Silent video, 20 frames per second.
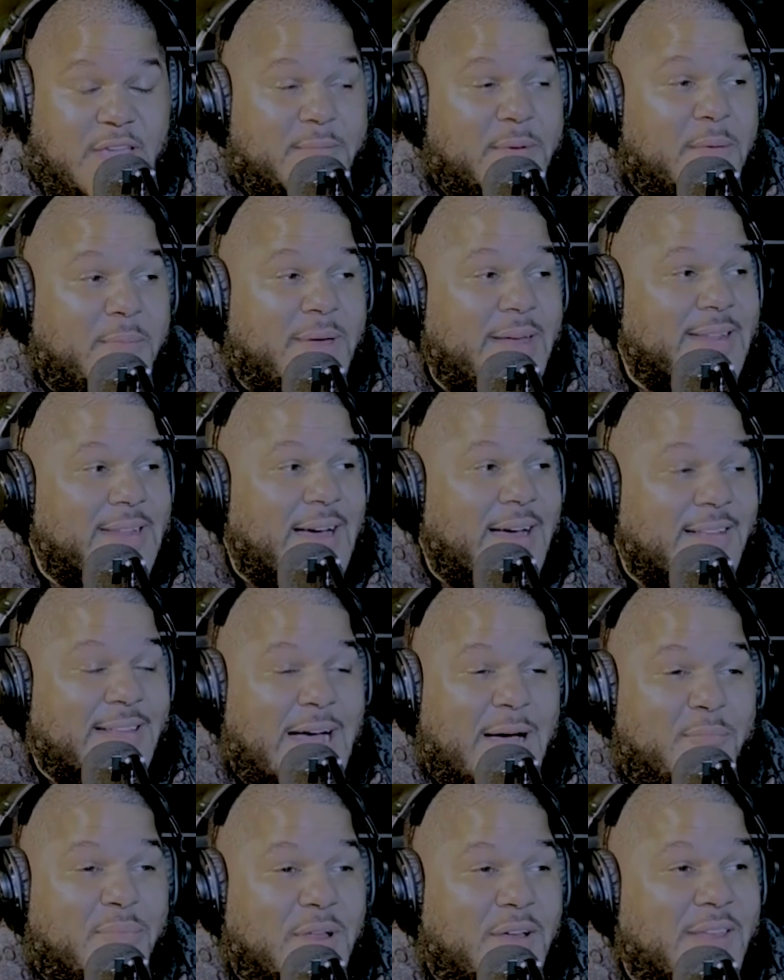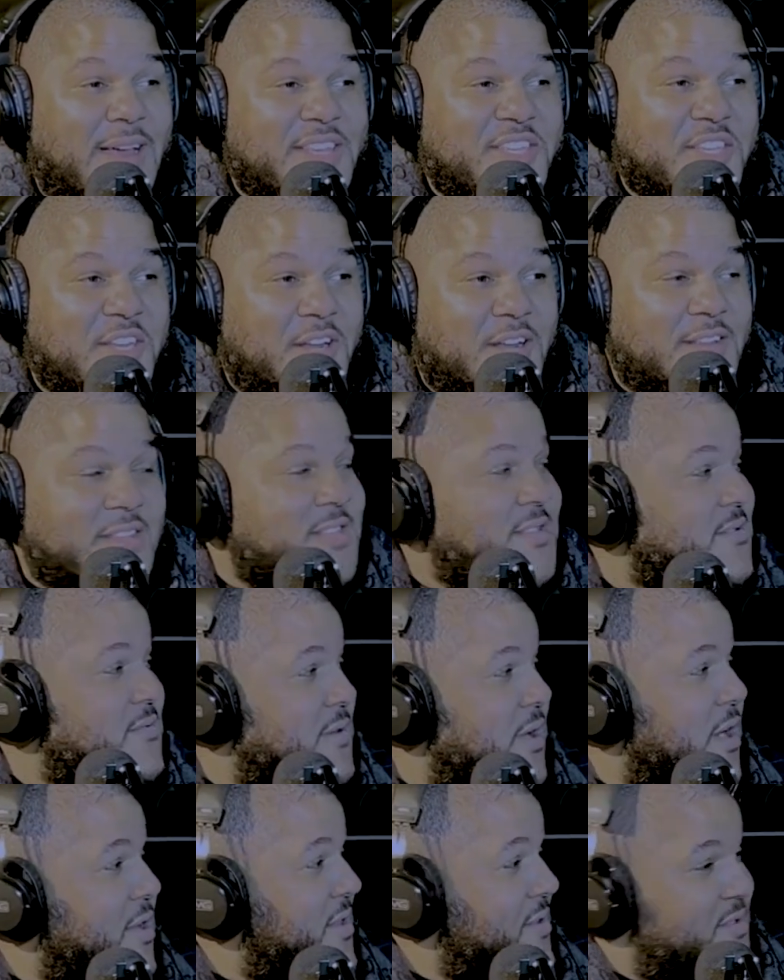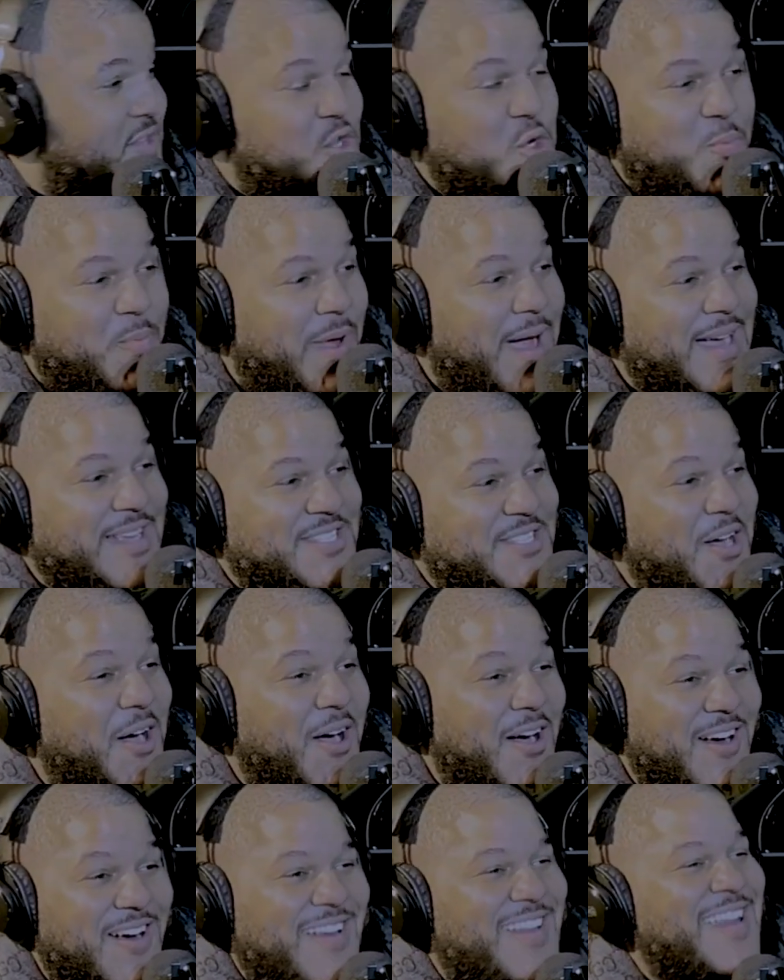me $1 million, I'll blow that shit on Tupac's car. What